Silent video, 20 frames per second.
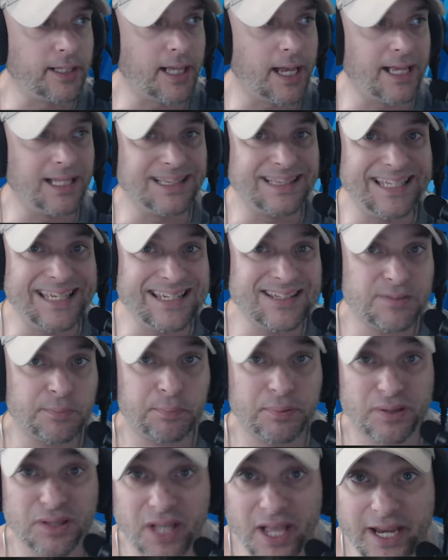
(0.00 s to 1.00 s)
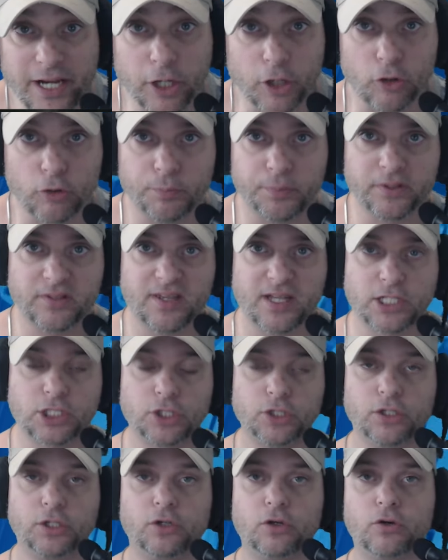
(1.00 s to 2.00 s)
elite player who
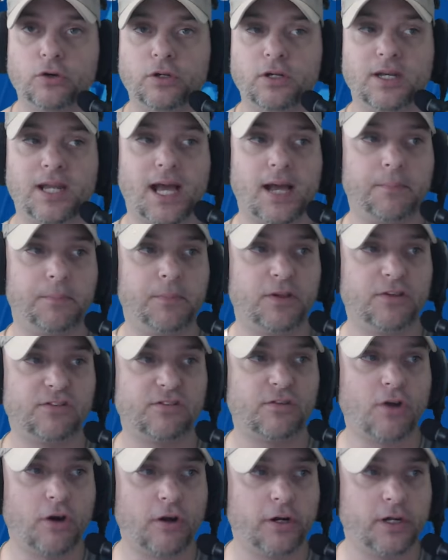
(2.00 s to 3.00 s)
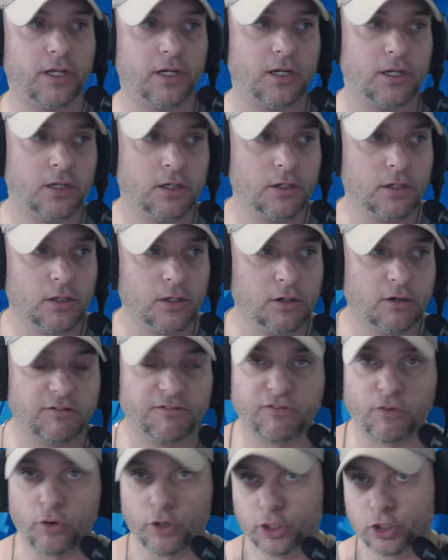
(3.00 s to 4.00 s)
potentially could not be starting
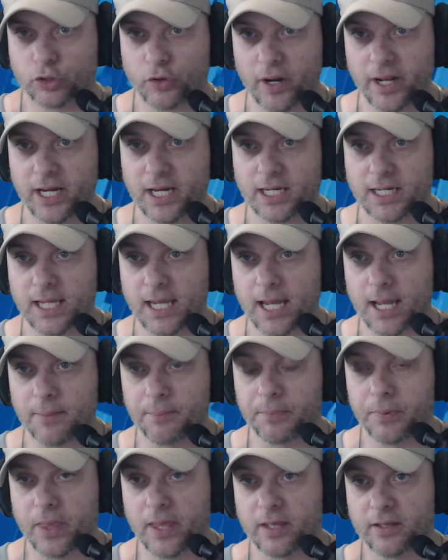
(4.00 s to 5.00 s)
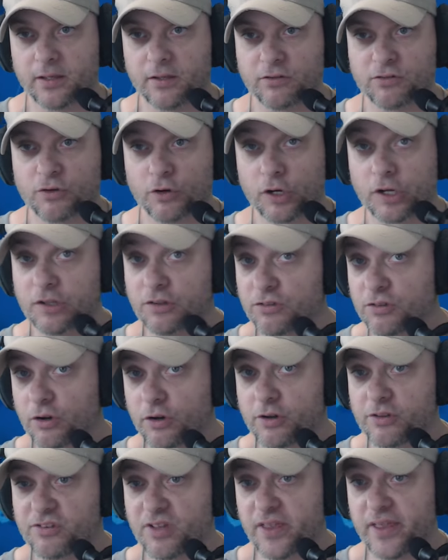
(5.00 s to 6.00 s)
for training camp. Is there
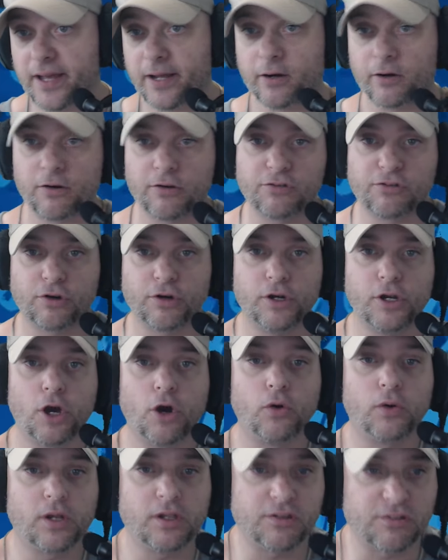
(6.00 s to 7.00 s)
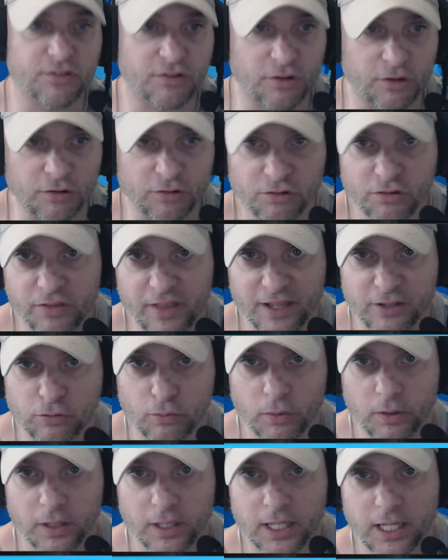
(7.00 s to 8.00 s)
concerns on that, or is there no concerns? So that's what
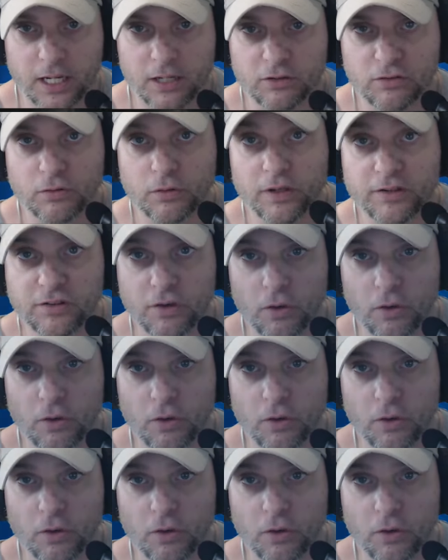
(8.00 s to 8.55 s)
we're going to get into. Let's